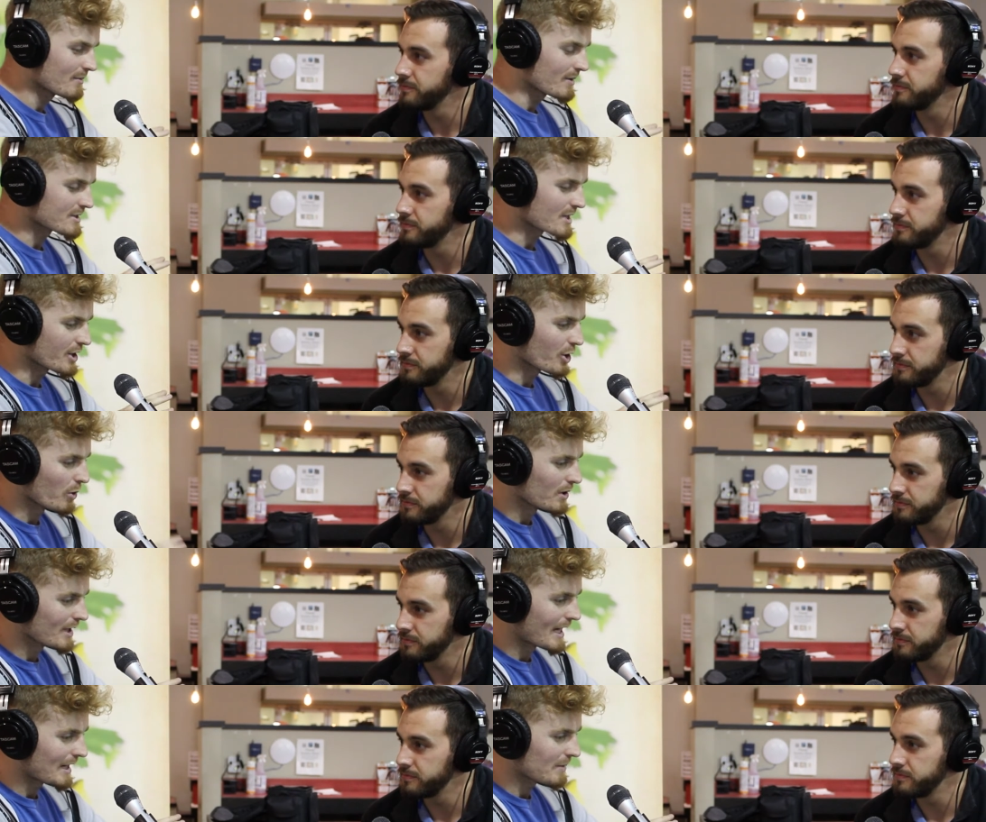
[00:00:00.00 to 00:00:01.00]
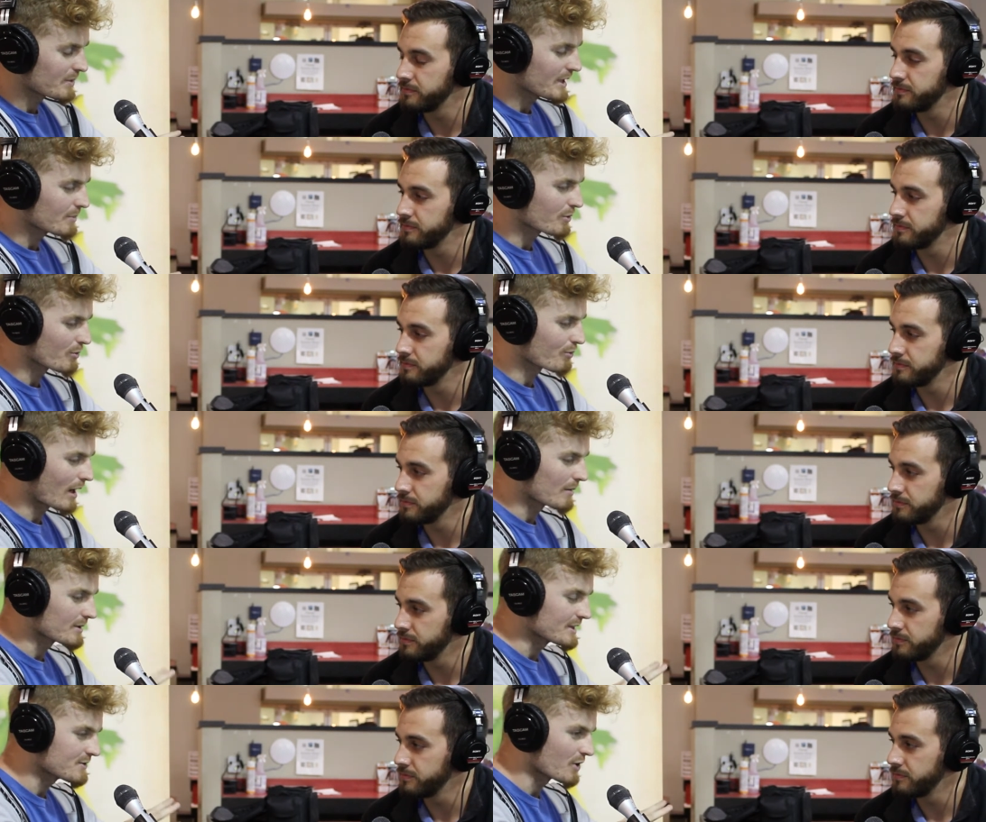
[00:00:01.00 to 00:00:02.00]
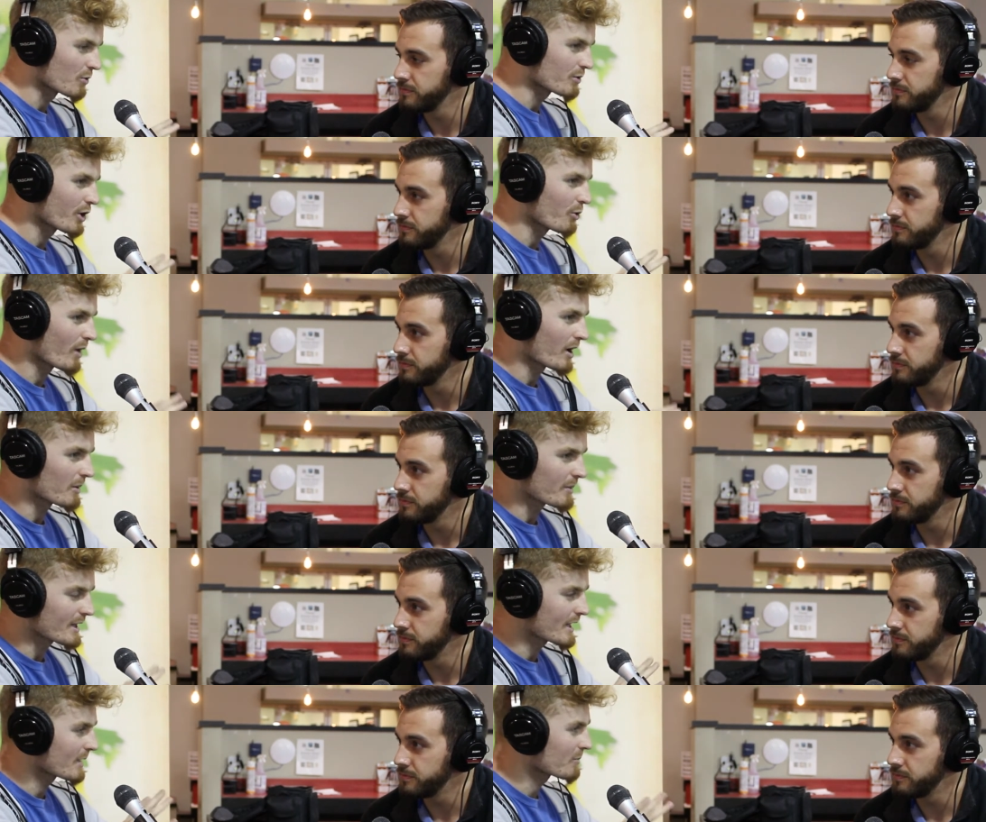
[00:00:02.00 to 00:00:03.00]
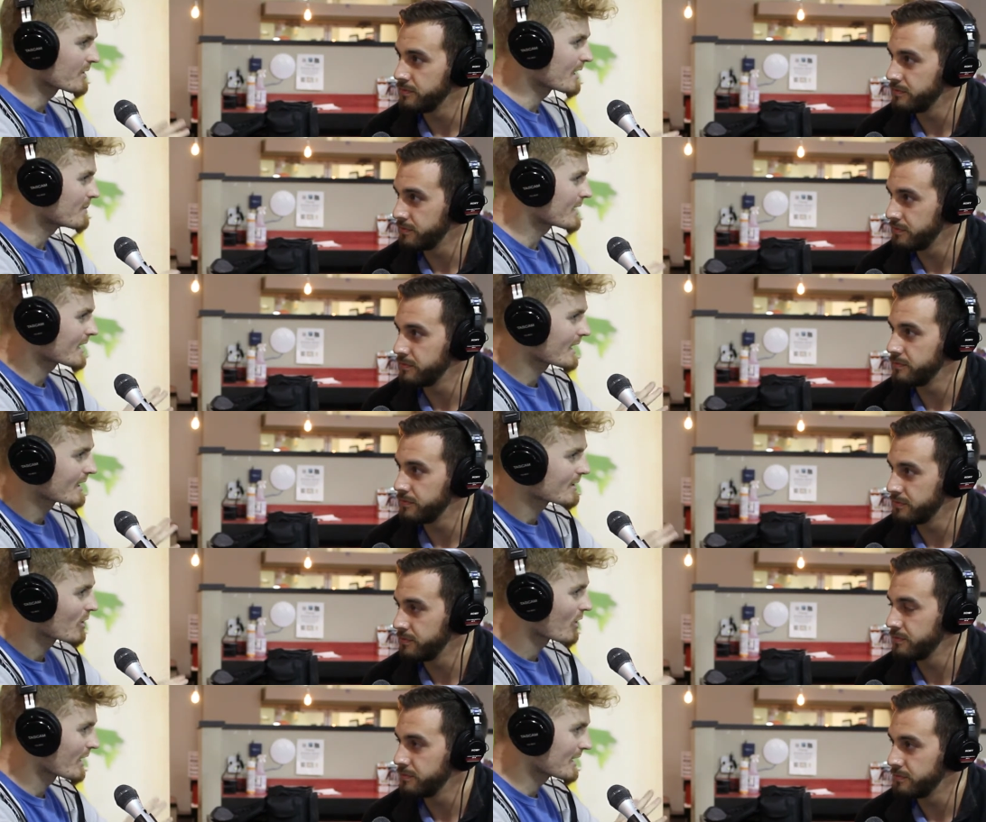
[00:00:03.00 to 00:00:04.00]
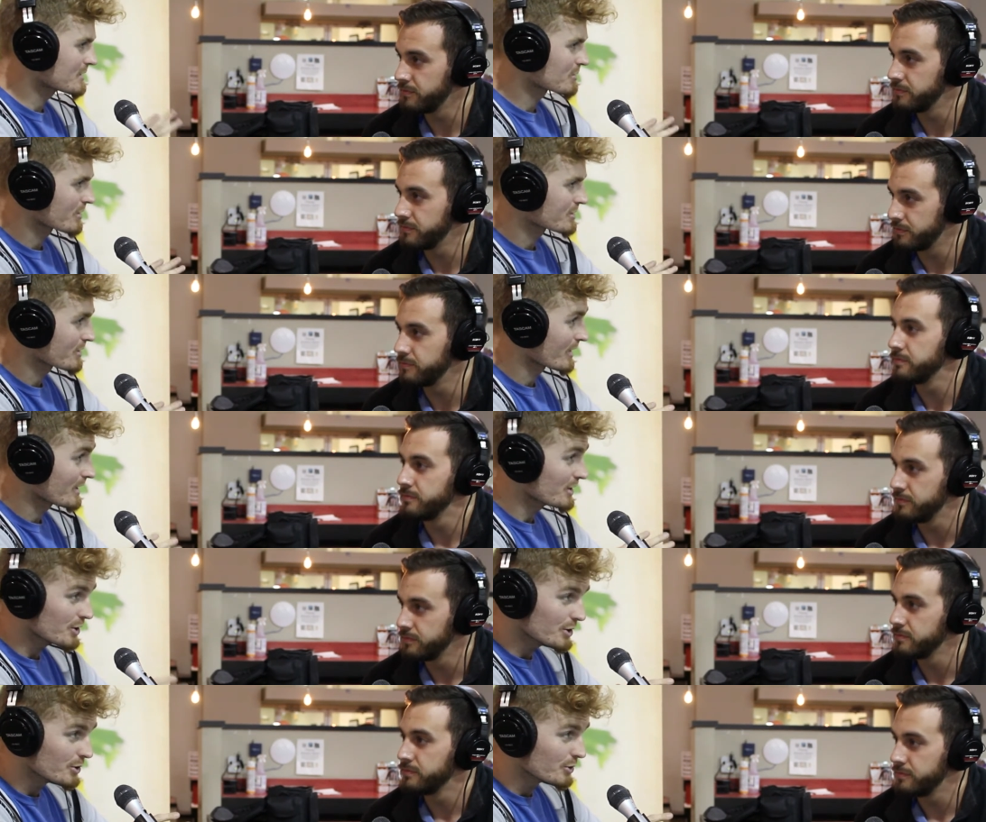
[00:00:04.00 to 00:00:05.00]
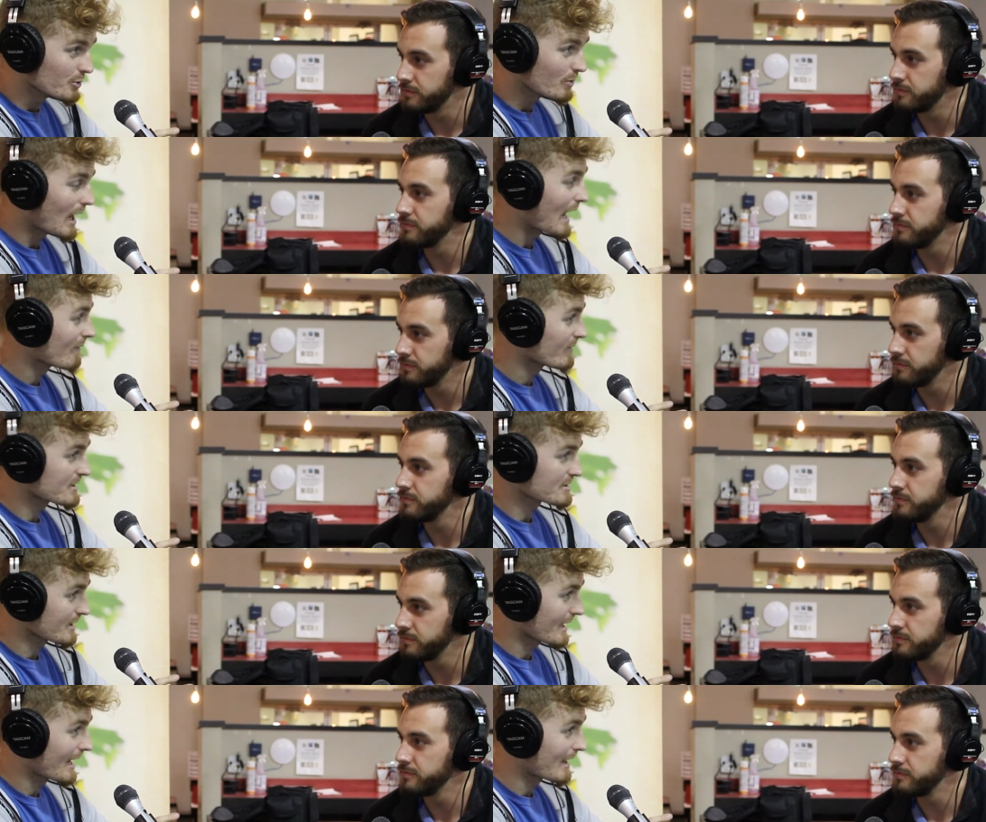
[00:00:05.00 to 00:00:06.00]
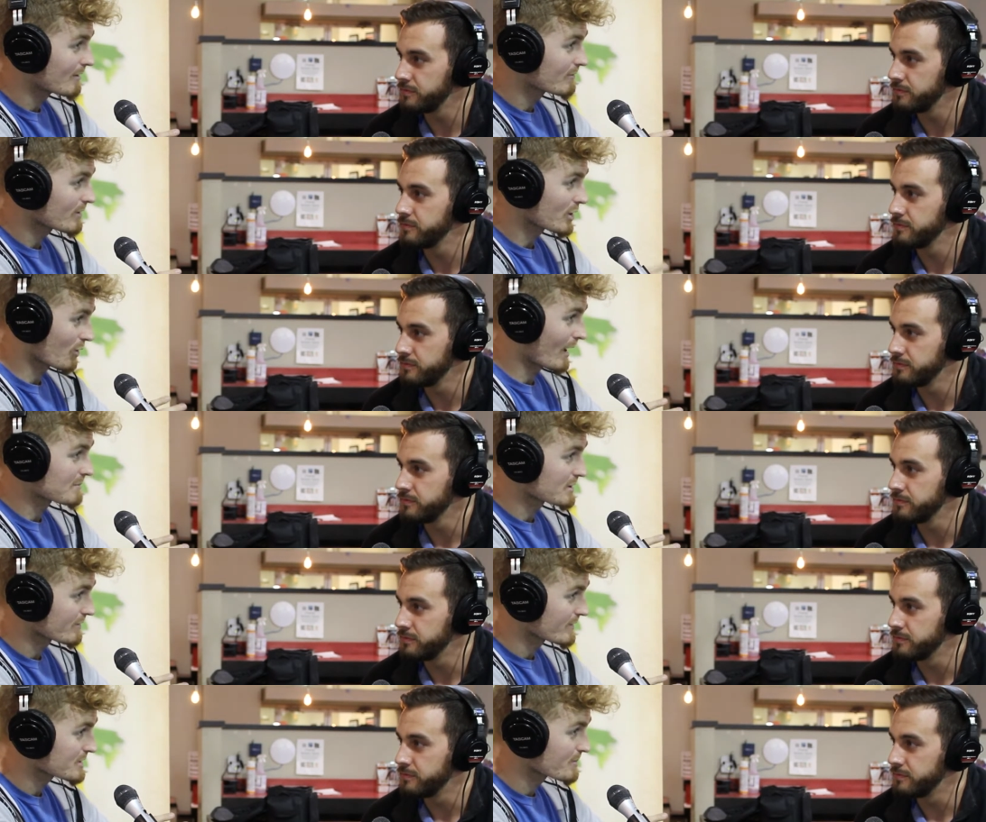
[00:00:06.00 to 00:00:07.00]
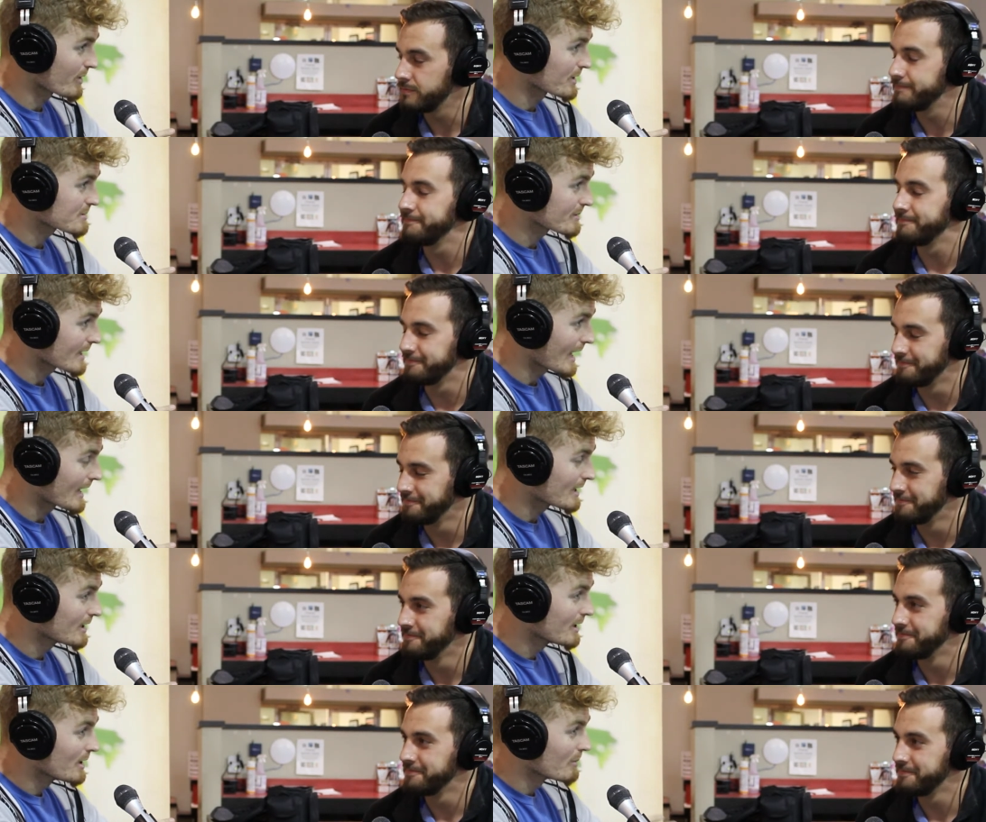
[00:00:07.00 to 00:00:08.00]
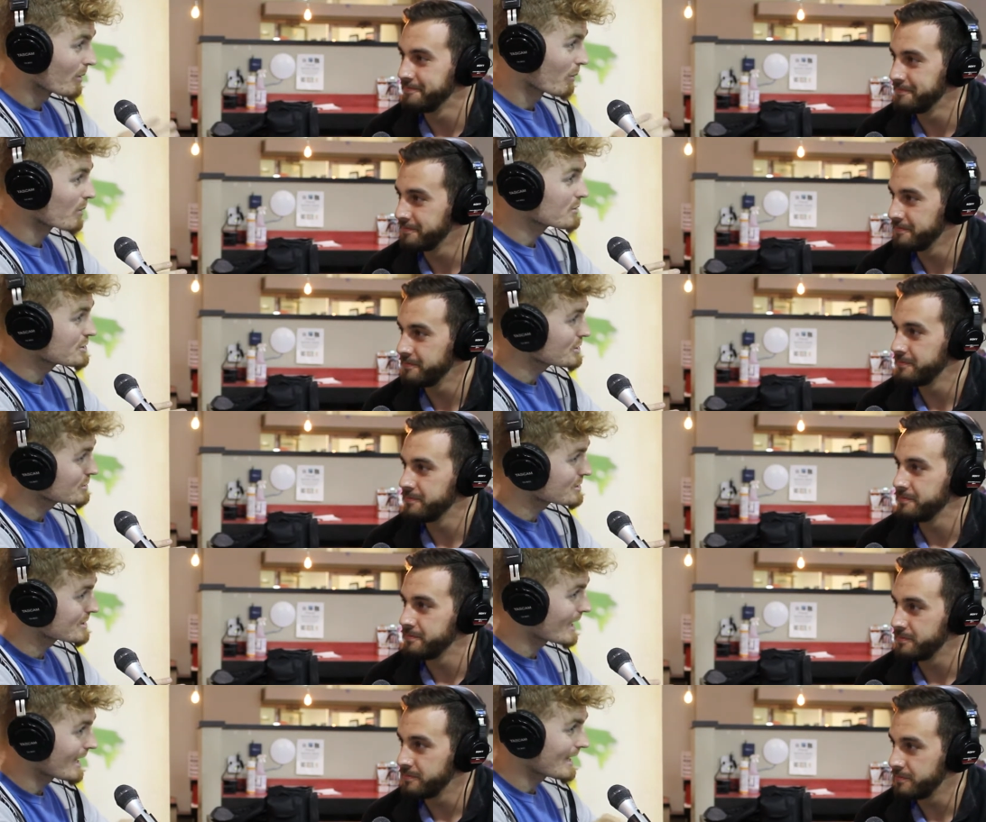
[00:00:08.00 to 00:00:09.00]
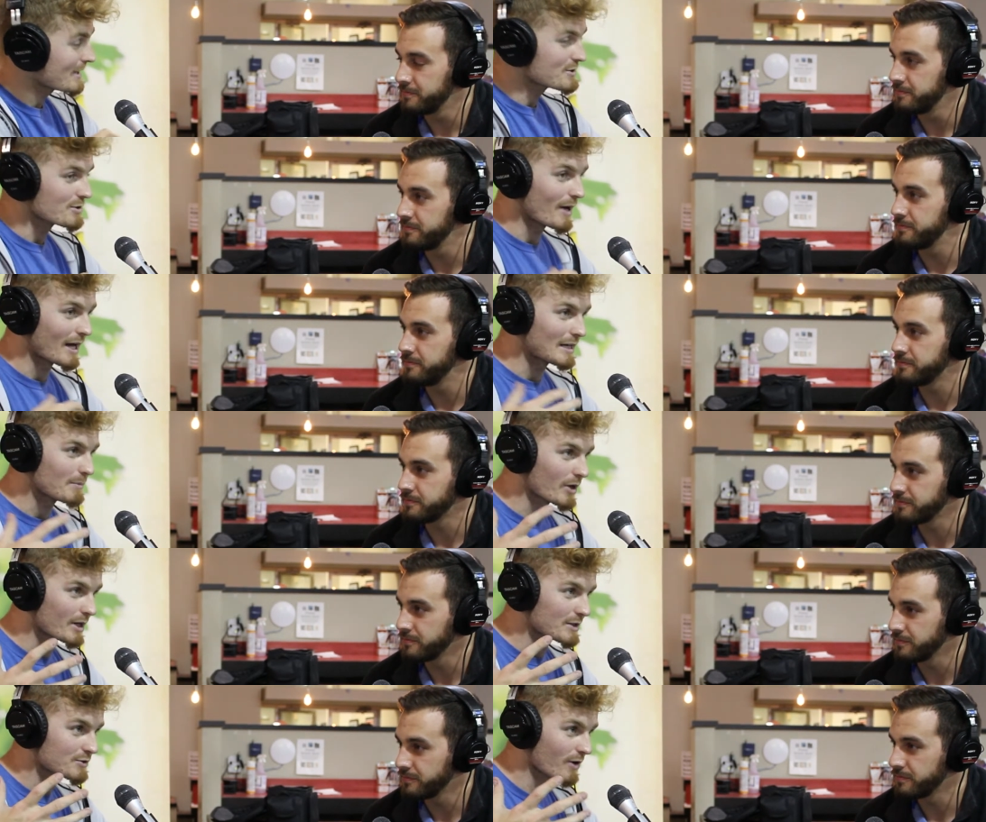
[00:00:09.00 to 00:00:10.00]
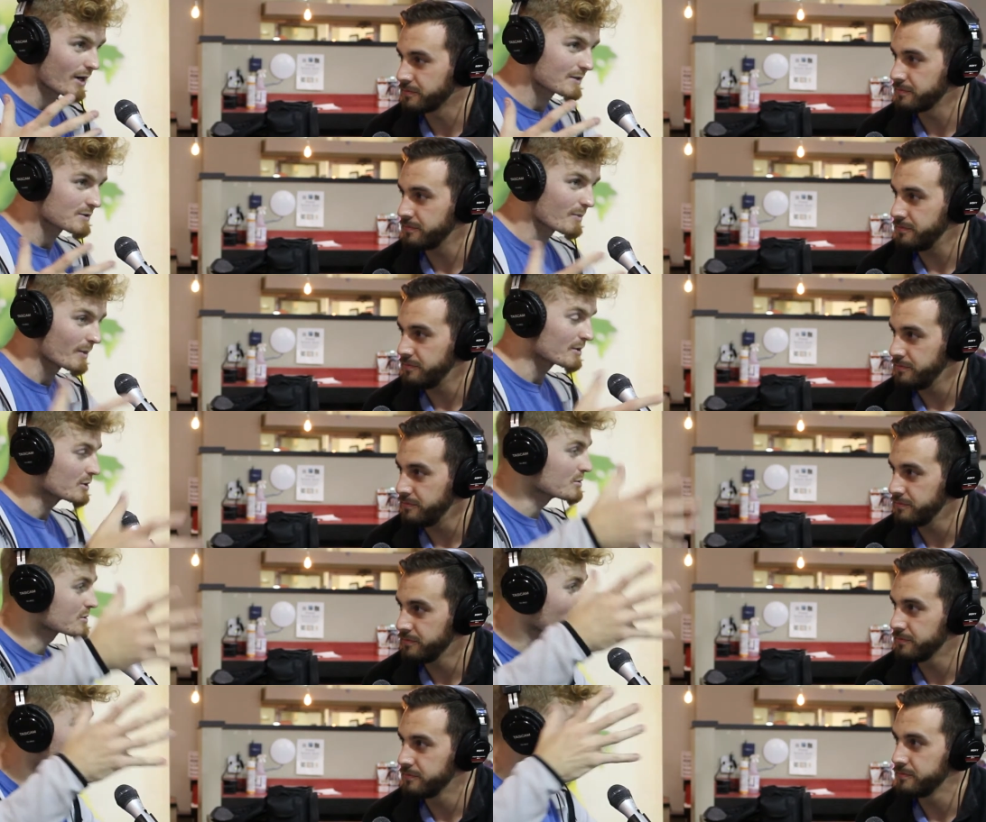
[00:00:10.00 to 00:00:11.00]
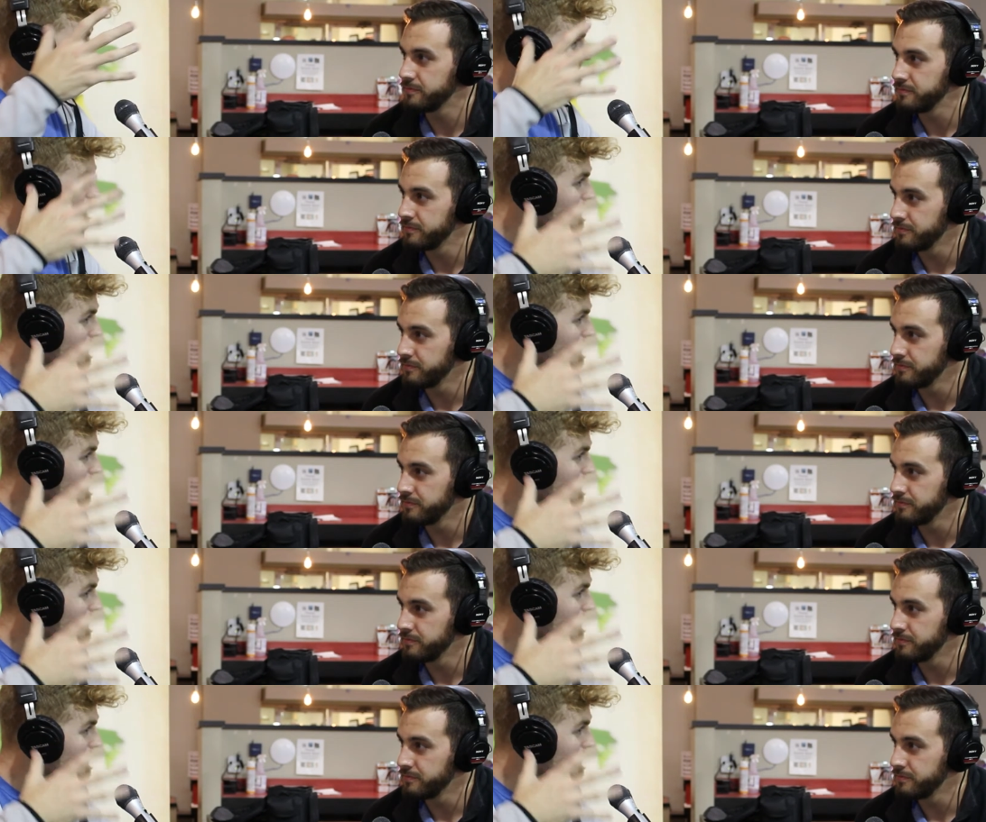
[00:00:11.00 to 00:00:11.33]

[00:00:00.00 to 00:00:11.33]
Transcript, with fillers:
Speaker 1: because I know a lot of people probably don't know where to begin when they begin on any sort of journey. You obviously have a crap ton of experience with that. But what would you say to anybody trying to maybe lose weight,